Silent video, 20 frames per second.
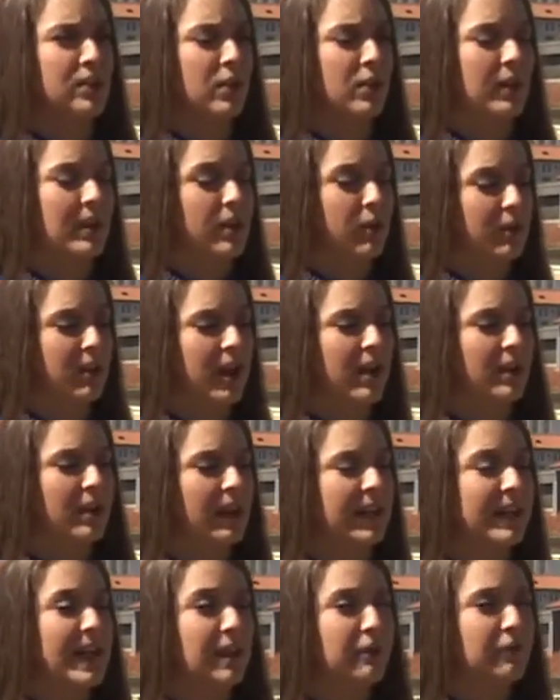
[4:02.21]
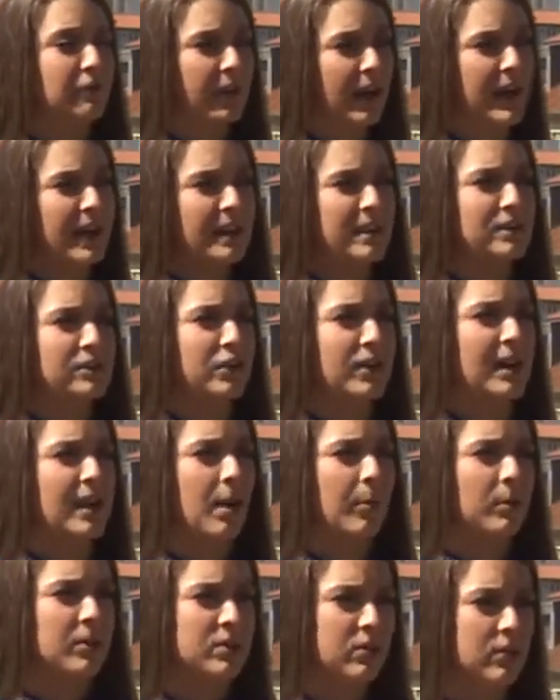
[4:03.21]
You know, like you're there to like gain friends or gain
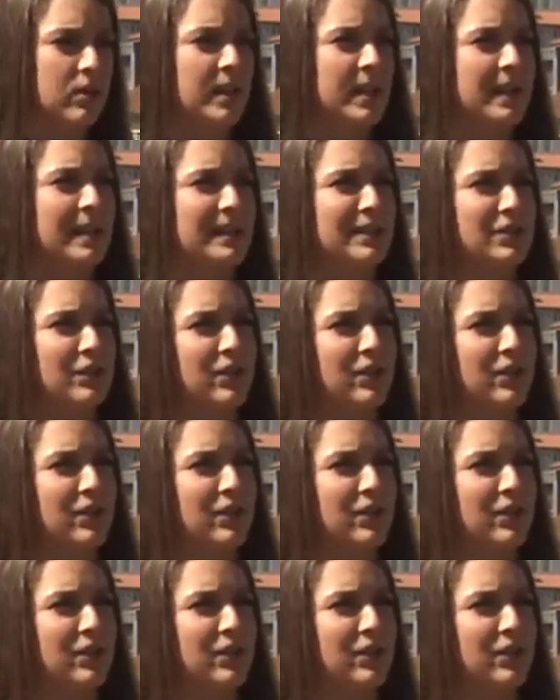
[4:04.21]
opportunities